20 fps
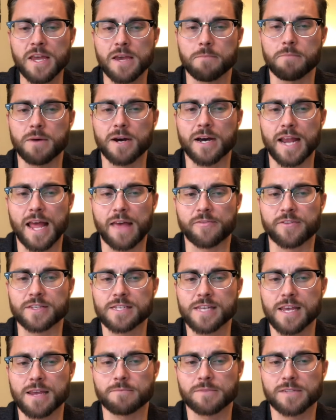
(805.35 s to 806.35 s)
But at the
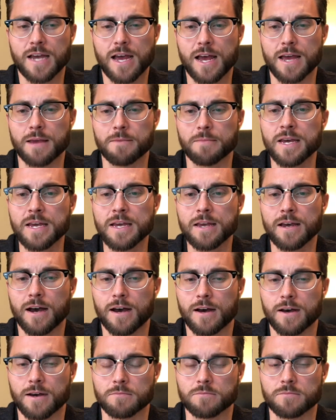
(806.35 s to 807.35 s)
same time,
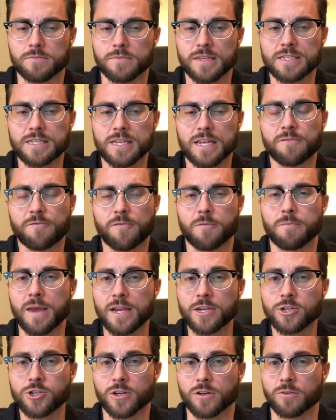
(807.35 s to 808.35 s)
um, this
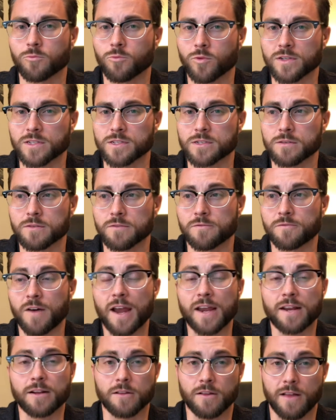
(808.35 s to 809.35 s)
information was
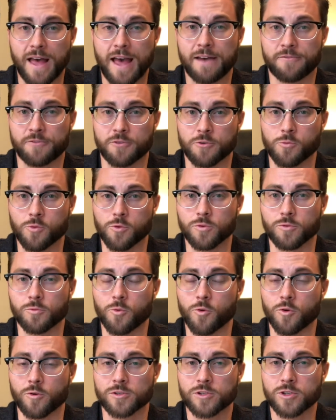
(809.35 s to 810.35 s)
vital after World
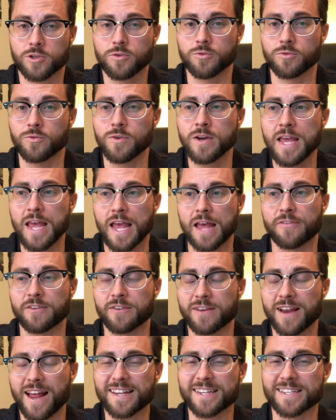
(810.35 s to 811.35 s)
War II, and the
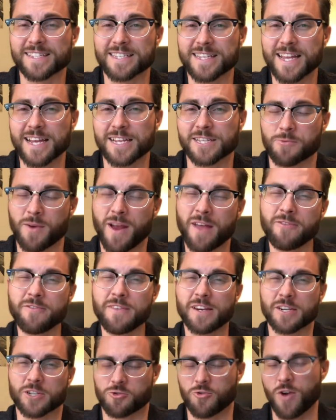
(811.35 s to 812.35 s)
United States, rather
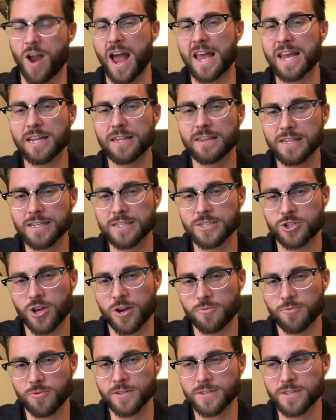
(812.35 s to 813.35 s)
than trying these
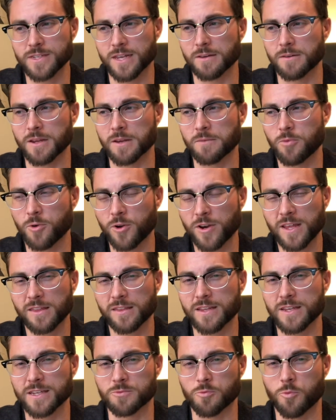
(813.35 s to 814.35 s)
generals and, and putting
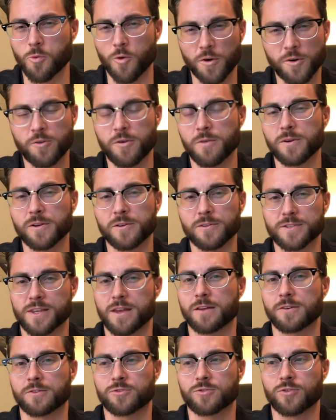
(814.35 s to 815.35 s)
these war criminals
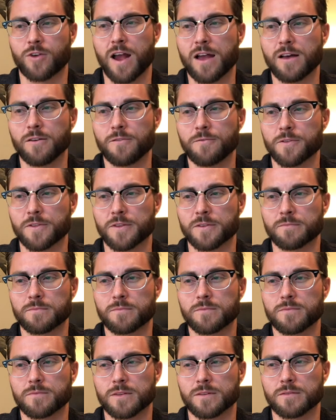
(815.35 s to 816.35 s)
on trial for the,
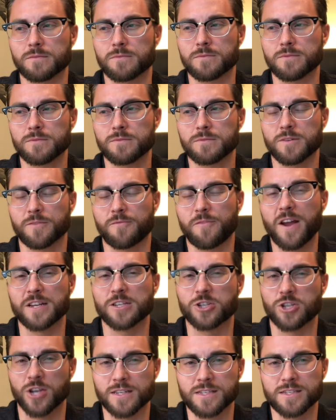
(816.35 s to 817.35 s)
the to
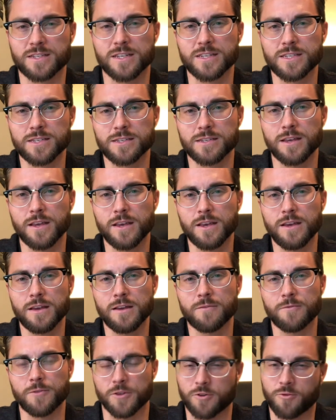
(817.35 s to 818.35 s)
find justice
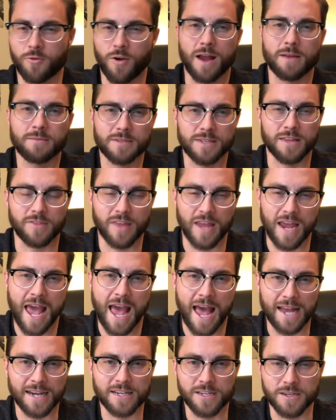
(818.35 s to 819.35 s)
for the crimes that they
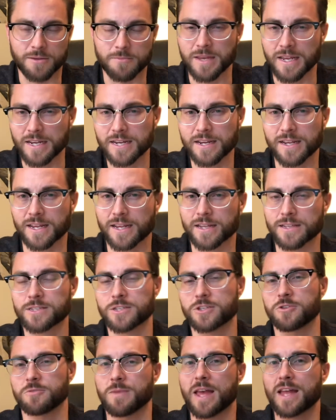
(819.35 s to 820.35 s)
had committed
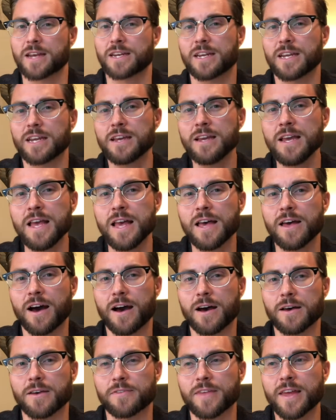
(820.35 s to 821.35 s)
against humanity,
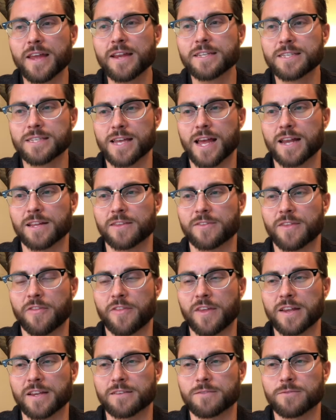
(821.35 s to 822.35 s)
uh, they decided that
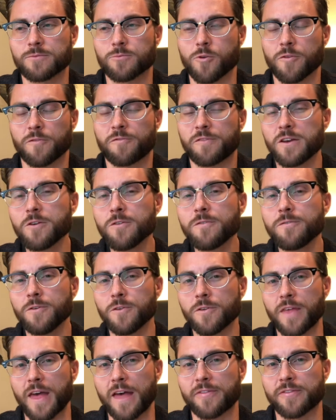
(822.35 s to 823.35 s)
they were fearful
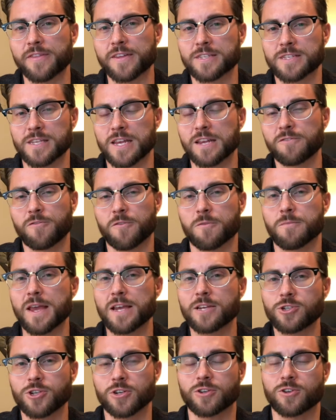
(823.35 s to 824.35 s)
that this
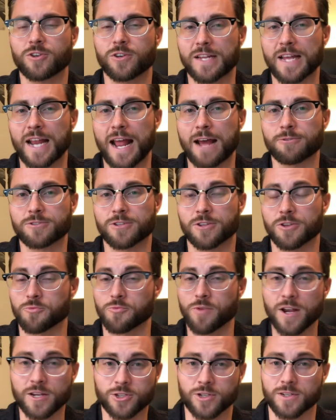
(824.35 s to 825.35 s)
information could get out to the
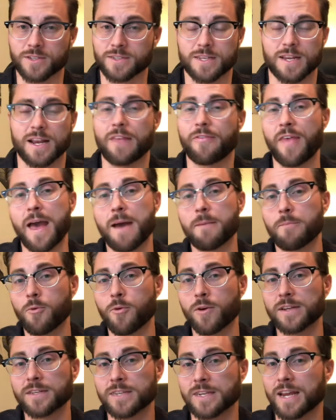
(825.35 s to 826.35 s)
Russians. And at that
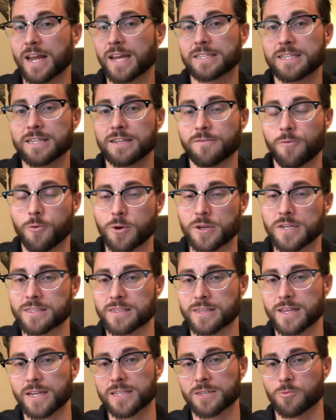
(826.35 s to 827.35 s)
point in
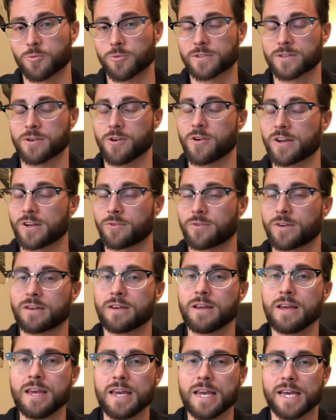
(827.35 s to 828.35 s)
1946, we're starting to
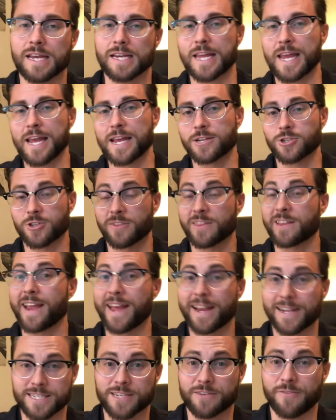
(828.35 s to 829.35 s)
engage in the
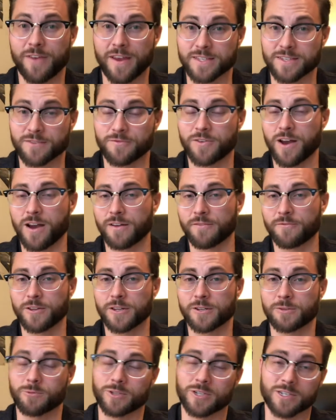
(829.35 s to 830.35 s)
next phase of
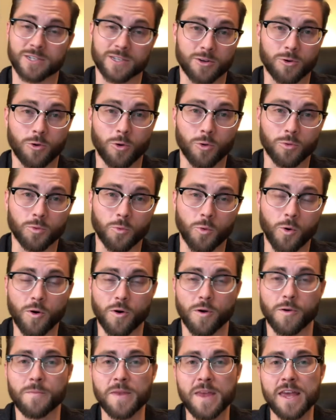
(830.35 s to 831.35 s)
conflict, which is the Cold
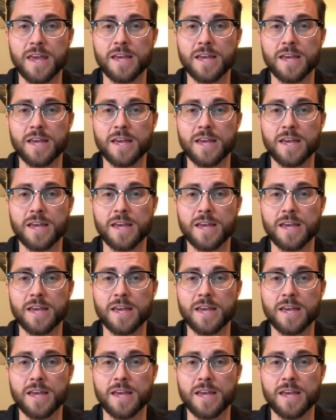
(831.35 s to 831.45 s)
War.